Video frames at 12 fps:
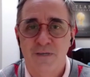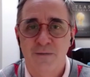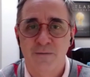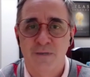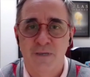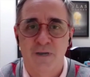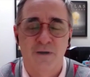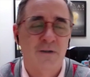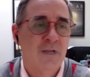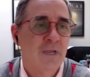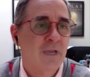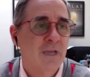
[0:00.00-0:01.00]
you know?
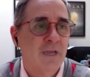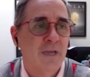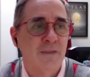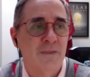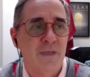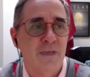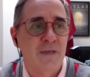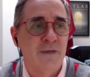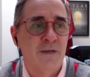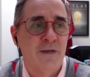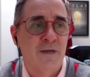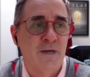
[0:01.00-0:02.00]
And
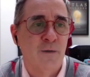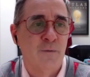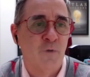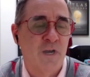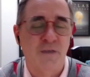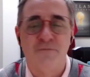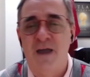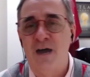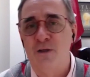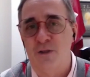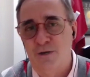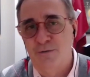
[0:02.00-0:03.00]
then um, Ricky
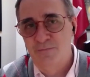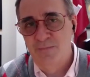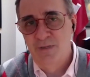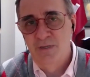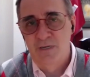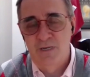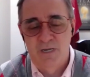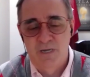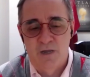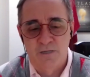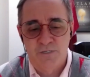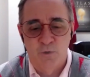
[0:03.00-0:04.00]
Fowler uh,
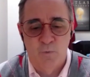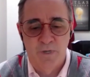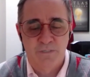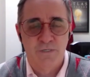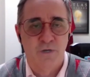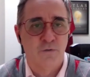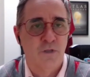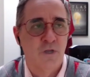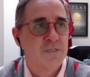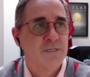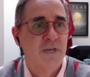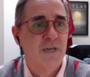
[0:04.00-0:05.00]
also went to
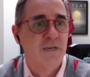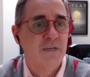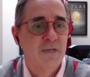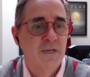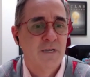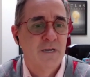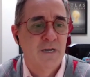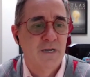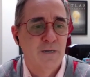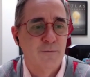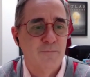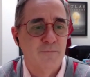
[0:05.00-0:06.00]
Oklahoma State.
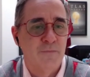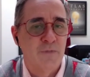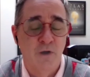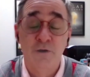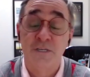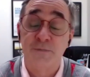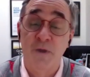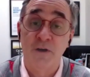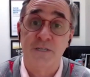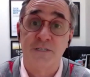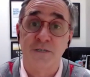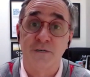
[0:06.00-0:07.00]
Um, you know who he's
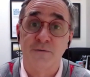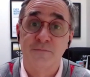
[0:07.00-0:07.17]
married to?